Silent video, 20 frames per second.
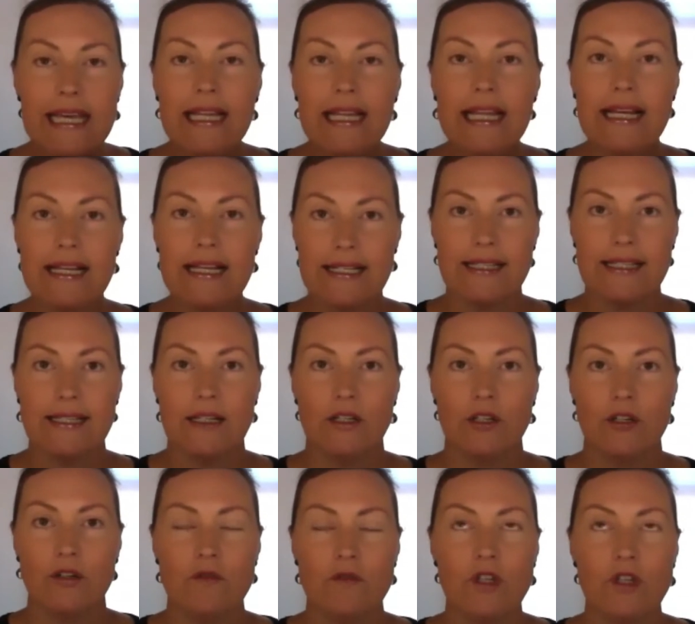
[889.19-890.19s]

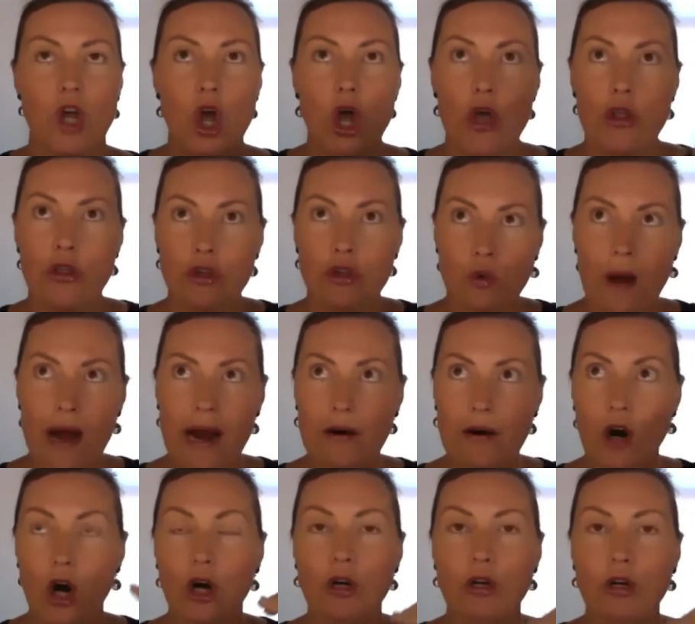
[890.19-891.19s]
ourselves through our
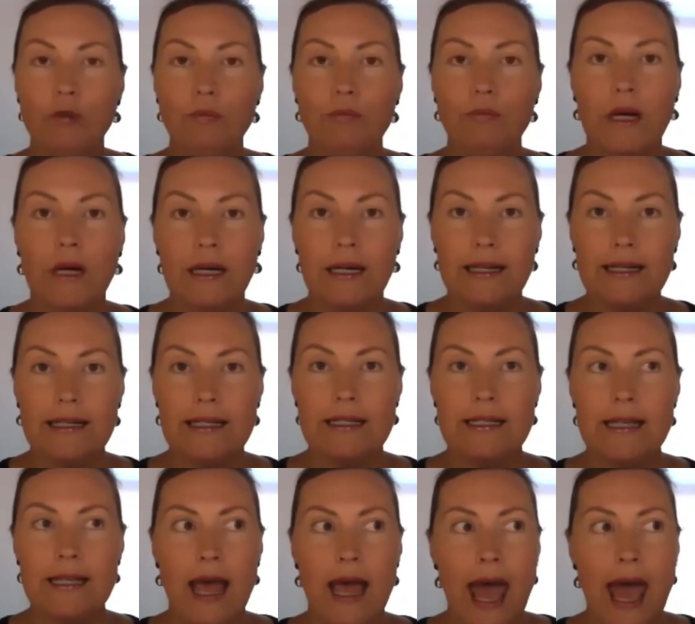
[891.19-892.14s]
own minds?